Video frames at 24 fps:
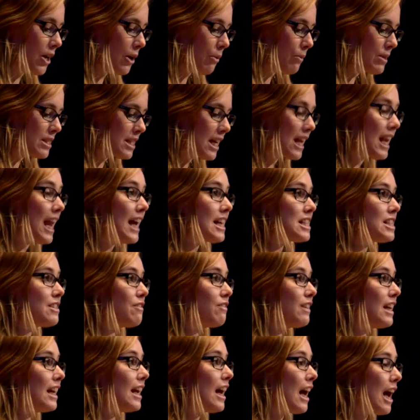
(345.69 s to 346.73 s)
which
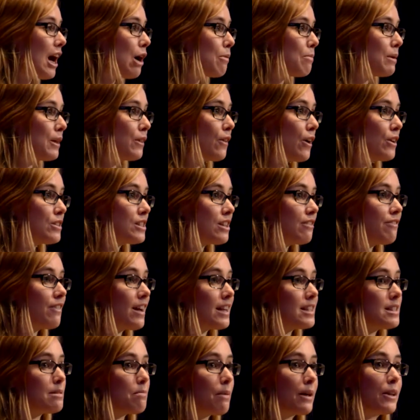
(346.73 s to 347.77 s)
collectively are helping those
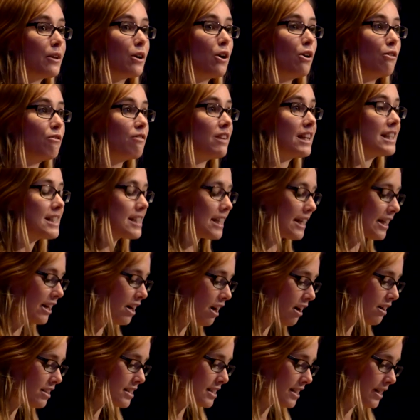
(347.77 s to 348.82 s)
affected by the conflict in
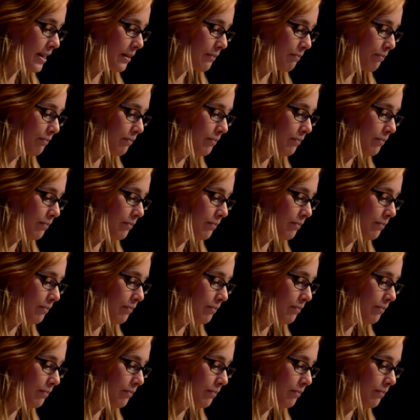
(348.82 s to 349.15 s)
Gaza.